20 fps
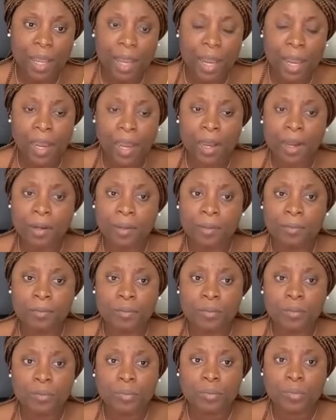
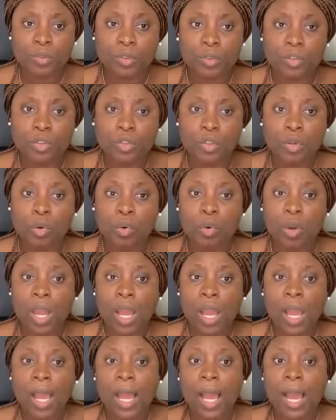And you
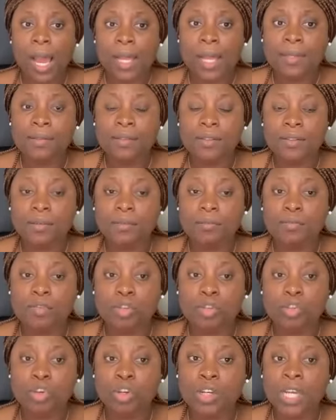
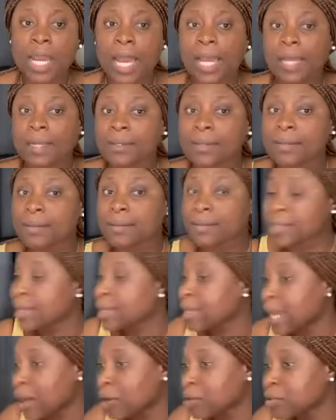can
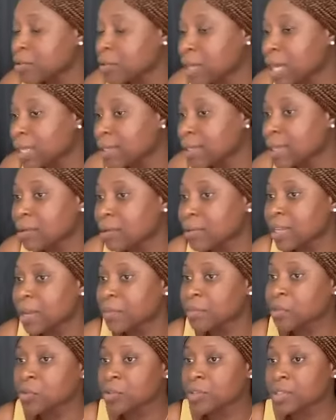seek out, you can tell
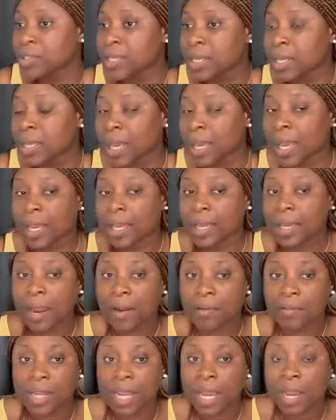them to seek a
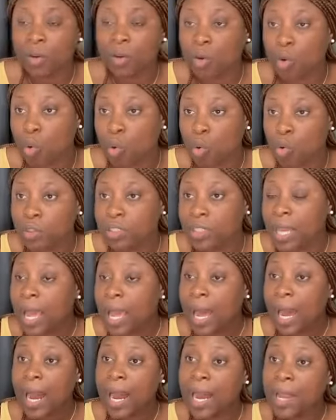career coach.
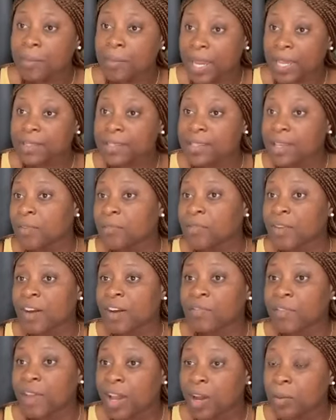I myself
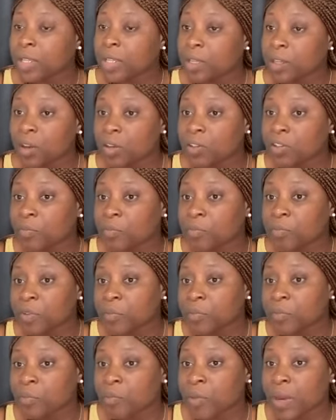have helped a lot of
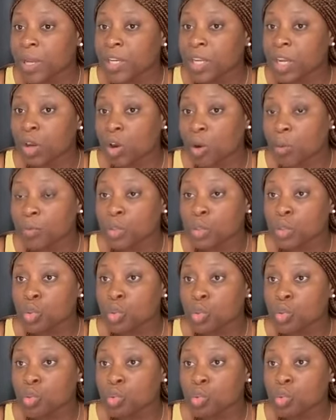people when it comes
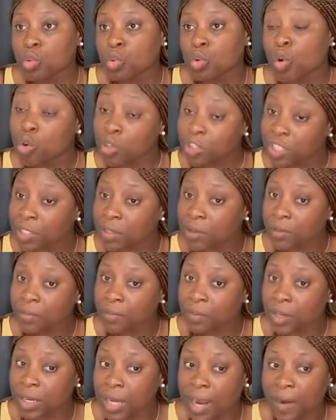to coaching
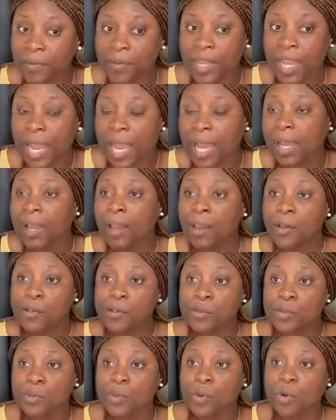for career.
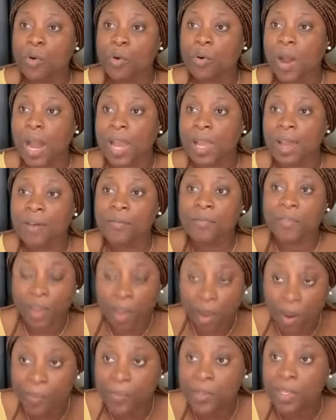So I have
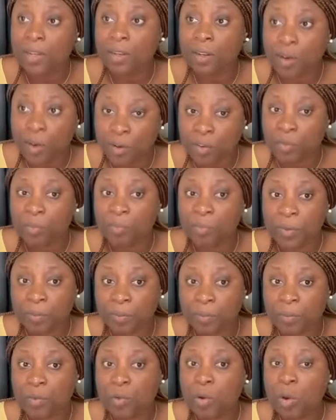helped a lot of
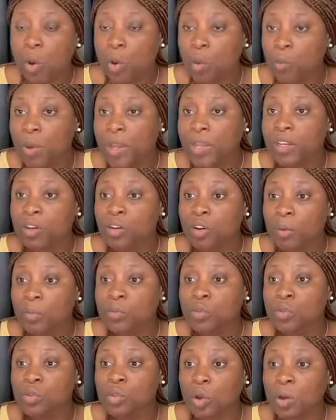people when it
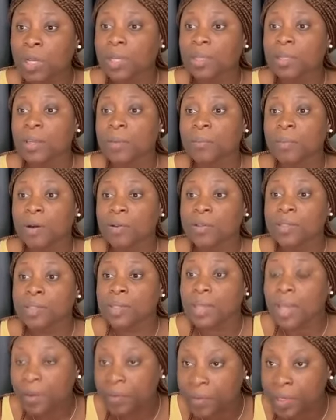comes to talking about
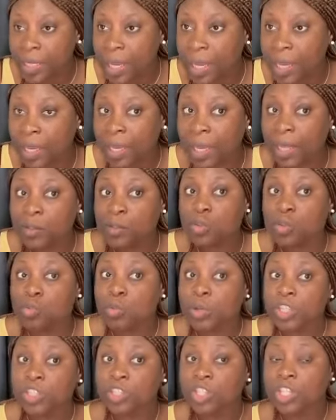career and
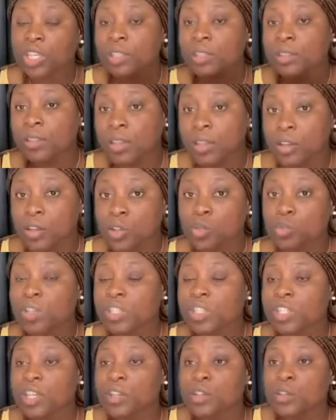switching
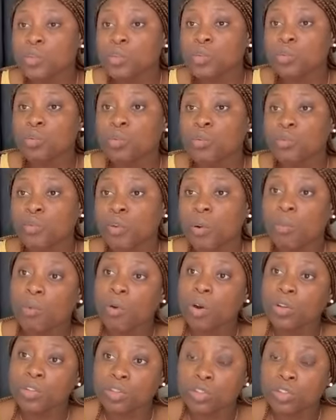to from
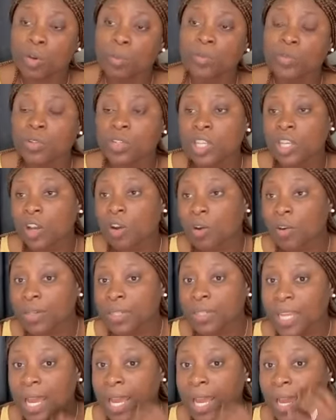one job to the
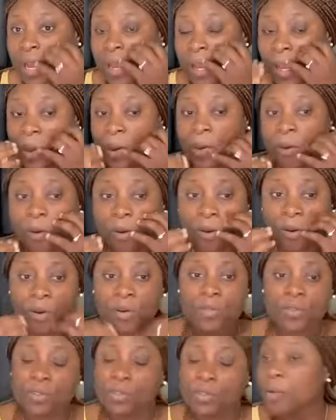other,
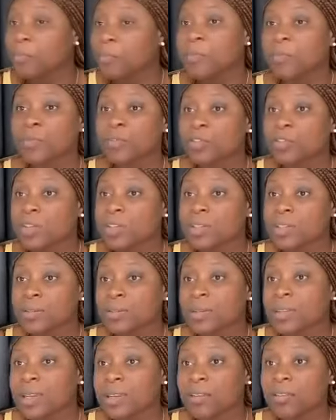or some people just
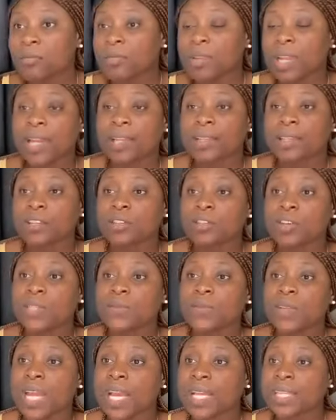they
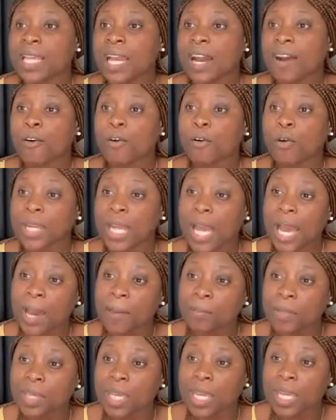just feel like they are
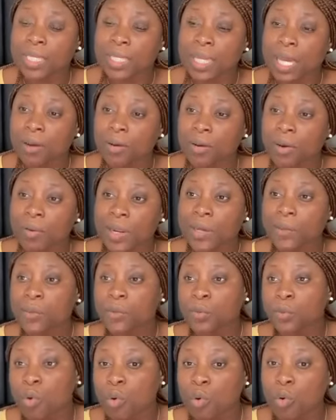unhappy in their current
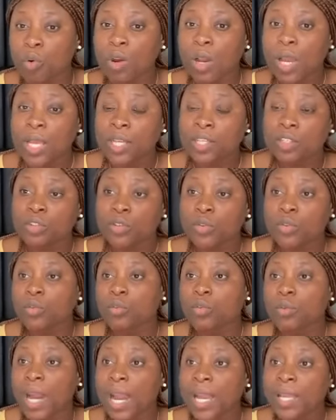role. You
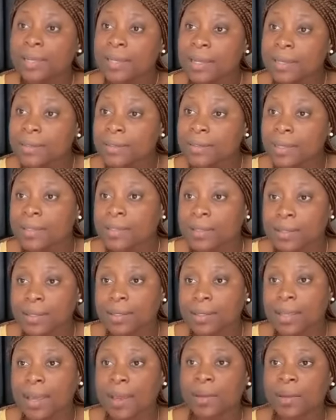know, I listen to
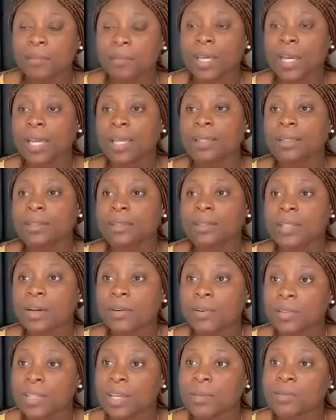them and
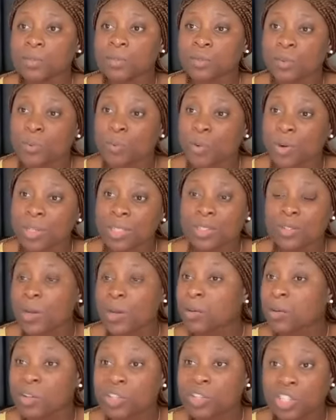tell them, you know what, you
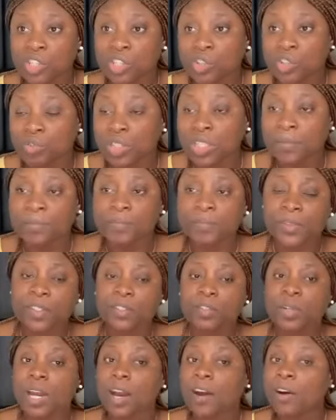are not a tree.
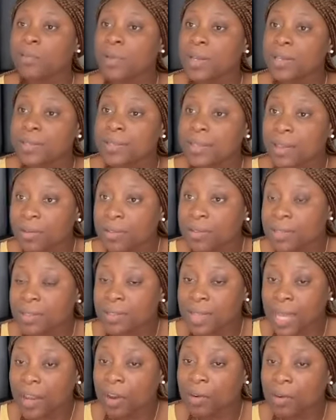You know, I
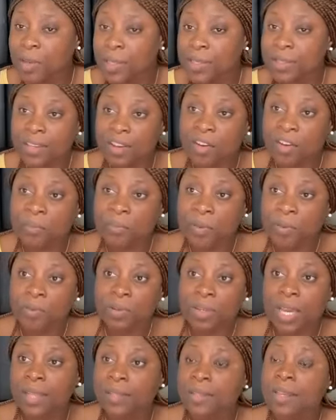always tell
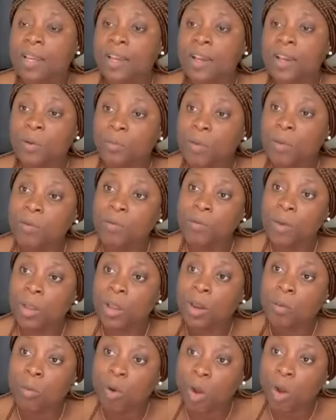people that when you're